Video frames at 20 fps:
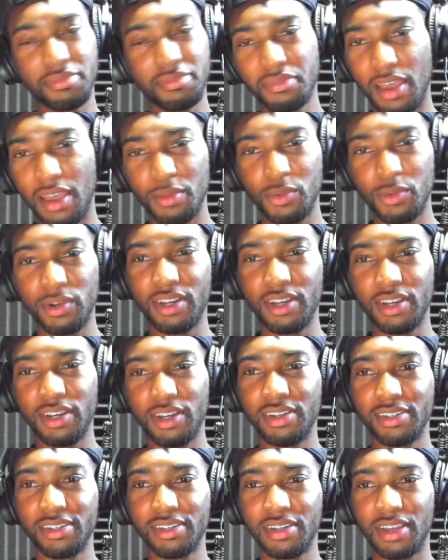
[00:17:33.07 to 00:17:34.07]
Well,
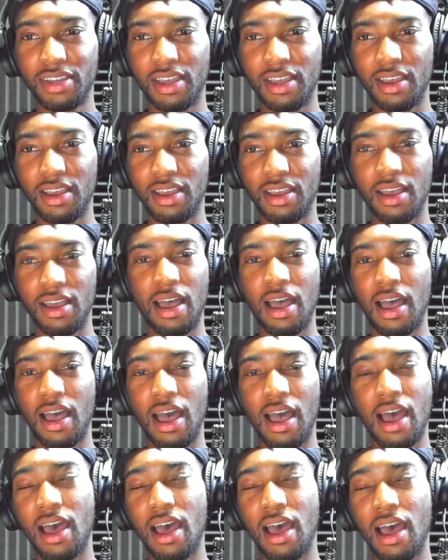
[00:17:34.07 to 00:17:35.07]

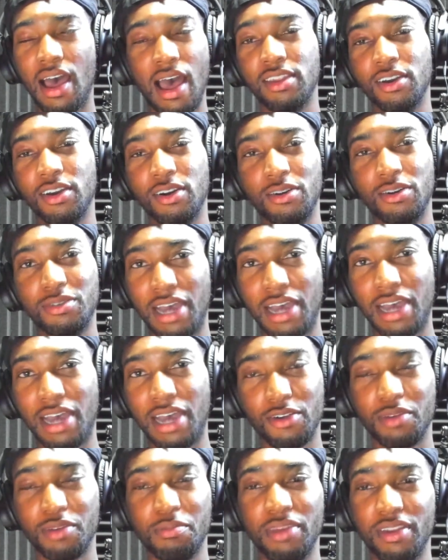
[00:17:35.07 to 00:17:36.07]
I don't
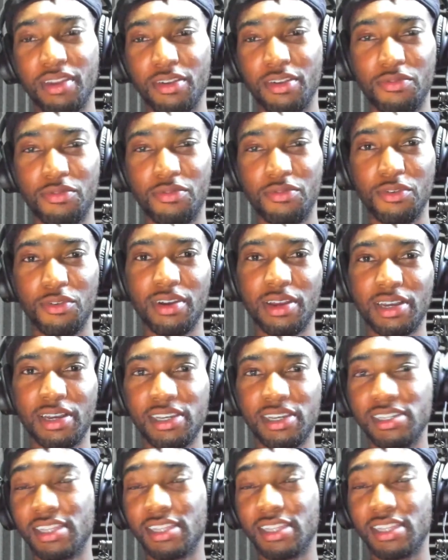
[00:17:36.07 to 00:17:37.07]
commend him for it
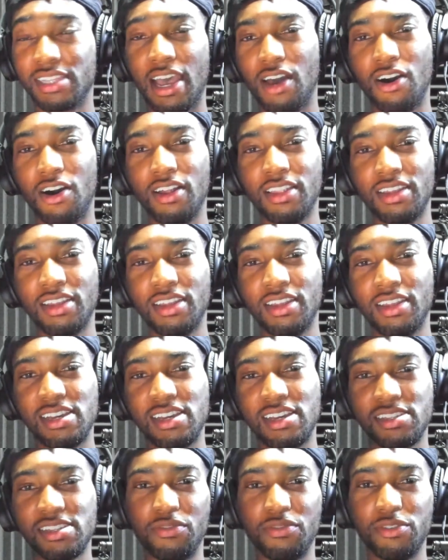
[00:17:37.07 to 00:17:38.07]
because like all of that
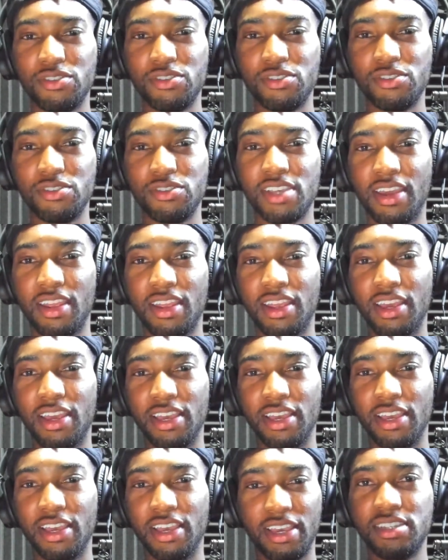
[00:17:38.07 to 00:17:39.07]
stuff you said,
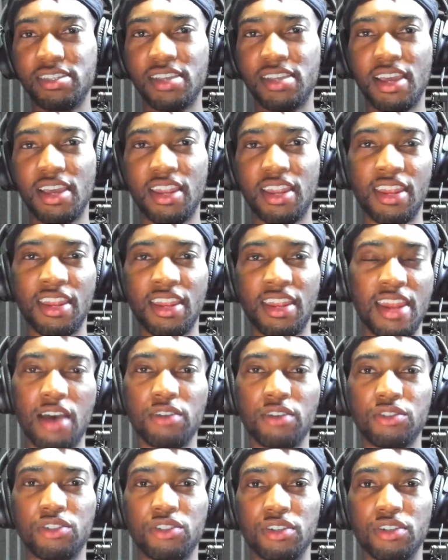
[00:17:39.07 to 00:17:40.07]
he said it in the
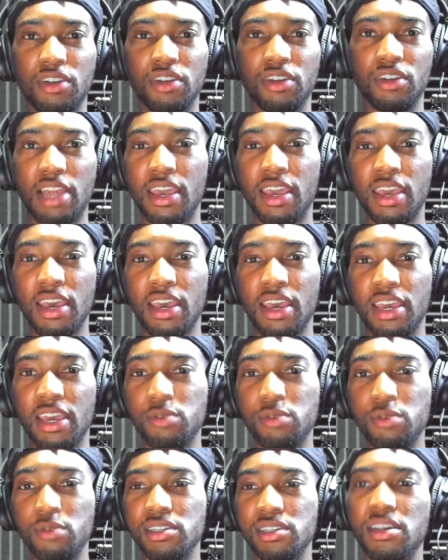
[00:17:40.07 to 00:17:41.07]
outro. Like it
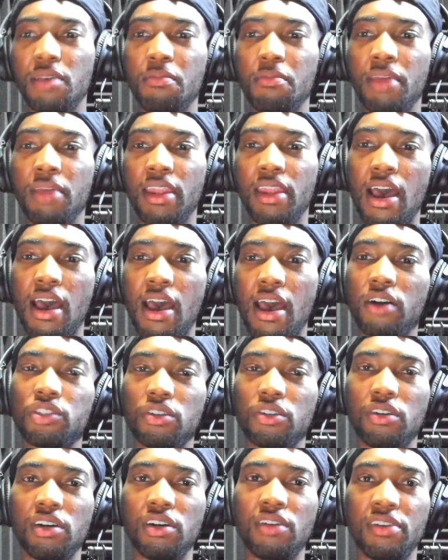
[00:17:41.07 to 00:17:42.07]
was a 10-minute
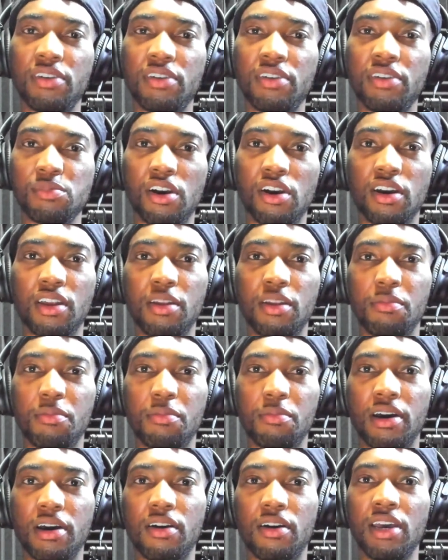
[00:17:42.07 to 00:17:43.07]
outro of him talking
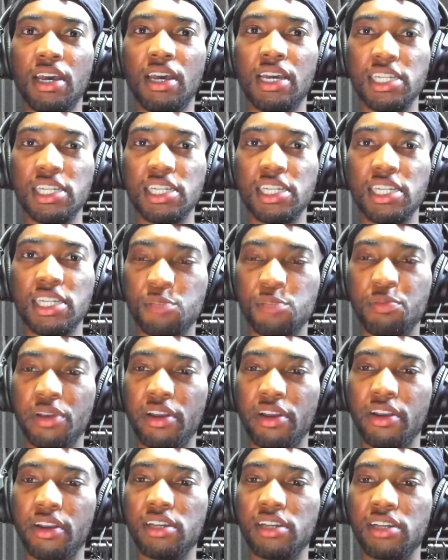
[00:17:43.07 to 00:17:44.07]
about his
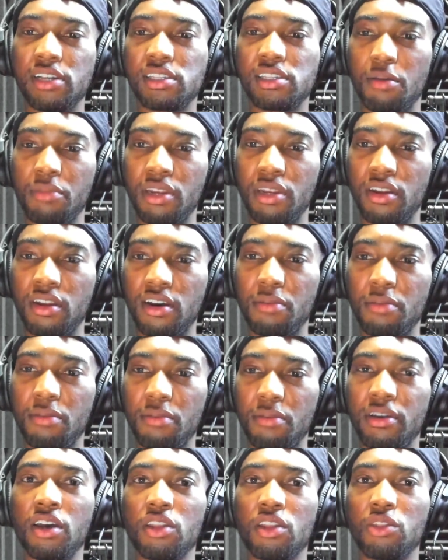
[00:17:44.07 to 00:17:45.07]
experience coming up
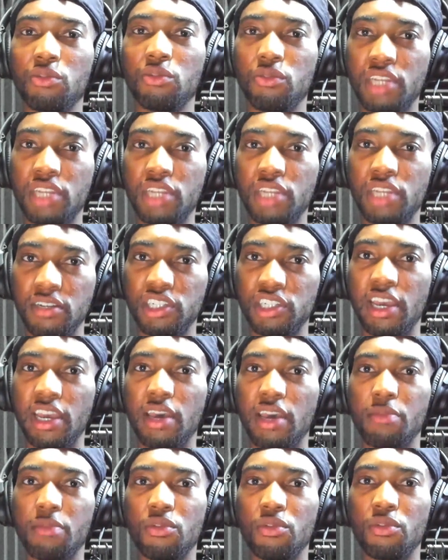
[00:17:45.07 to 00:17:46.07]
through Def Jam,
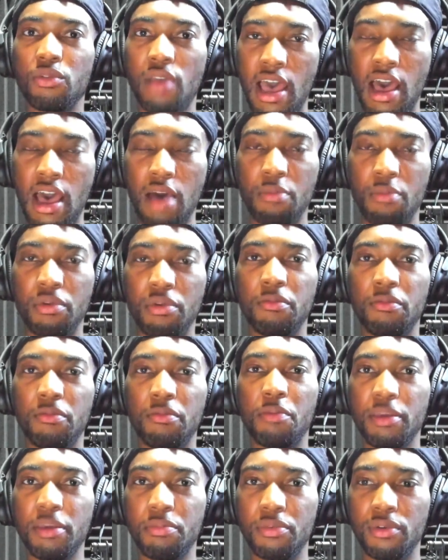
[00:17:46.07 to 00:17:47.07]
through the album, the
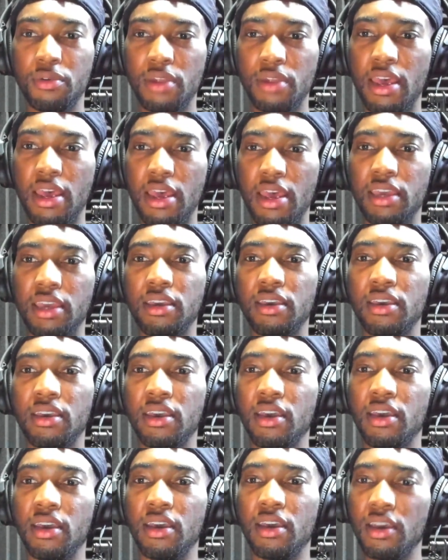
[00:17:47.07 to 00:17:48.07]
people that he
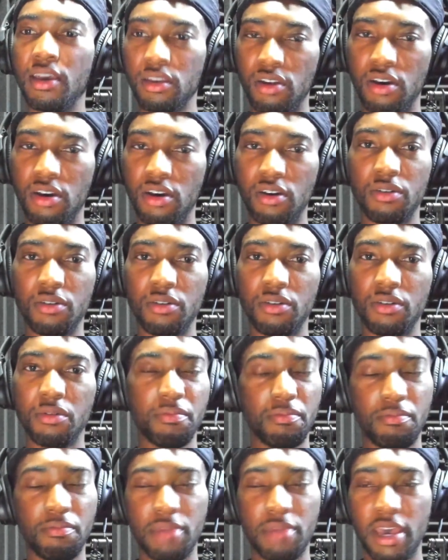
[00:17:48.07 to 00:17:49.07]
you know
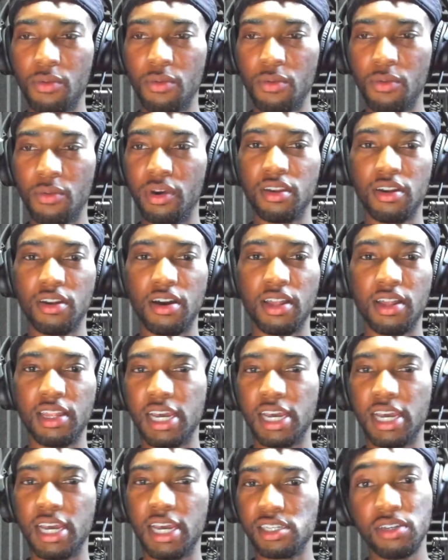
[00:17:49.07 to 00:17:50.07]
met with, and all of
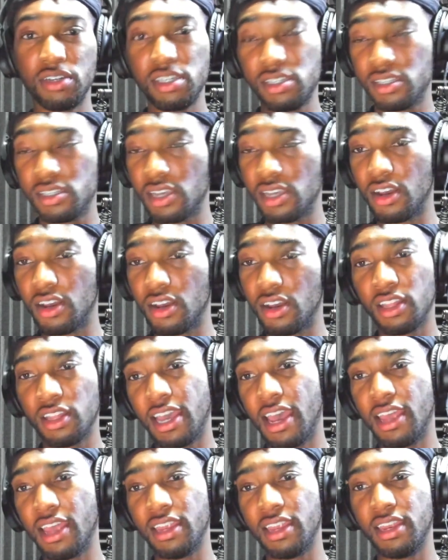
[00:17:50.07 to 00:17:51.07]
that. So he said all of
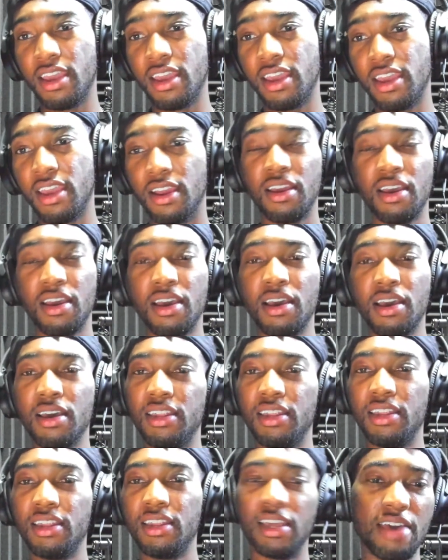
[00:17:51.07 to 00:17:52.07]
that in there.
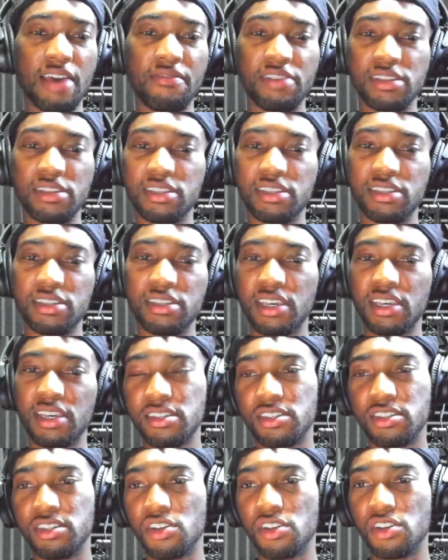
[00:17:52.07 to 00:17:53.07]
The 11 skits is
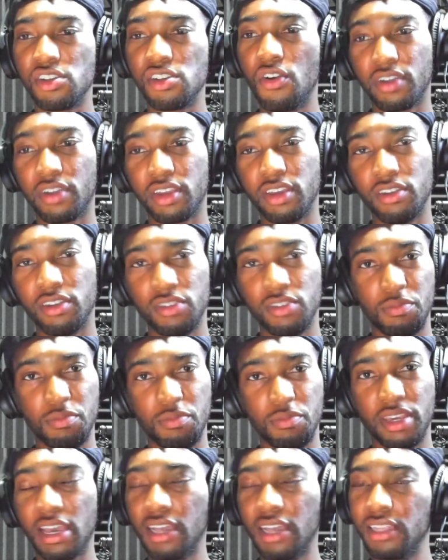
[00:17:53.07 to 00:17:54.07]
just overkill to
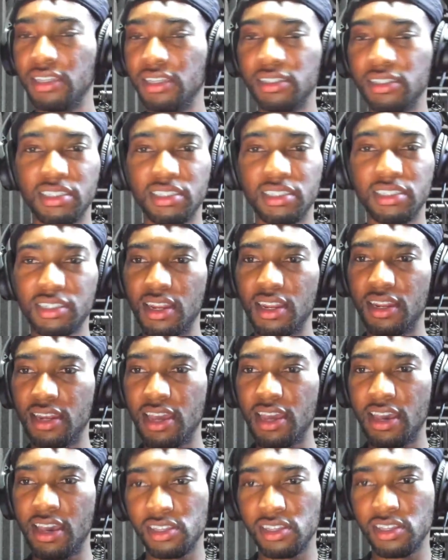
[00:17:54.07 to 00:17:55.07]
me. Just cut it
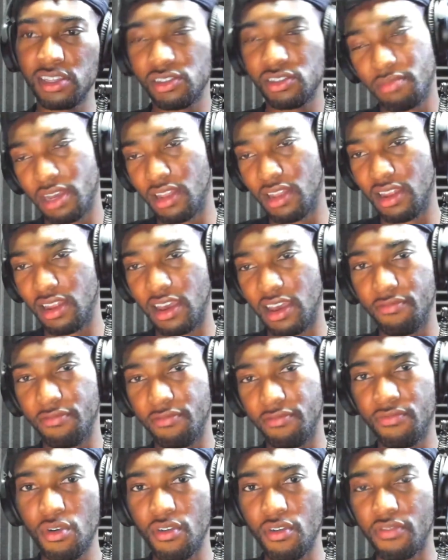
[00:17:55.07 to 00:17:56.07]
down to about like
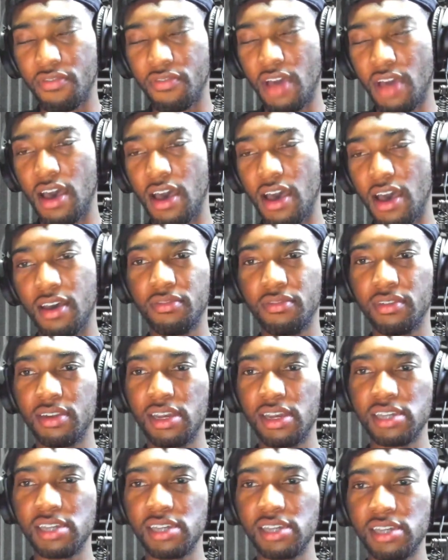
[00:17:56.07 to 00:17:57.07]
4 or 5.
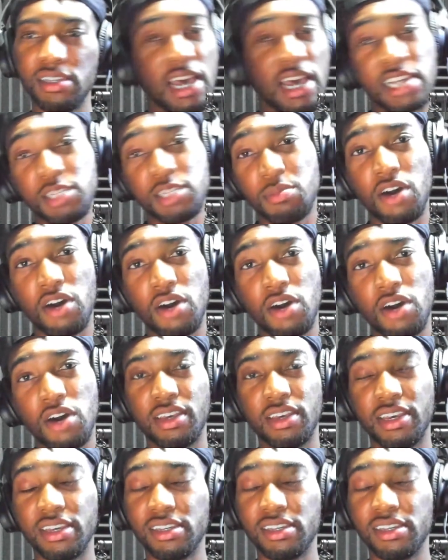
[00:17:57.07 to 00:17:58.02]
That's my only thing.